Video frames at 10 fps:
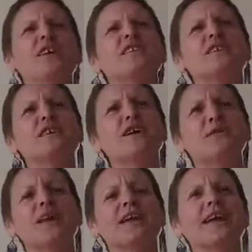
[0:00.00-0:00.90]
Is there a
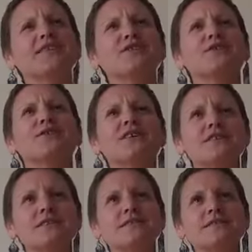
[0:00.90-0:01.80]
way to ask
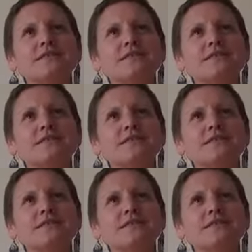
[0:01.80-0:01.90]
questions?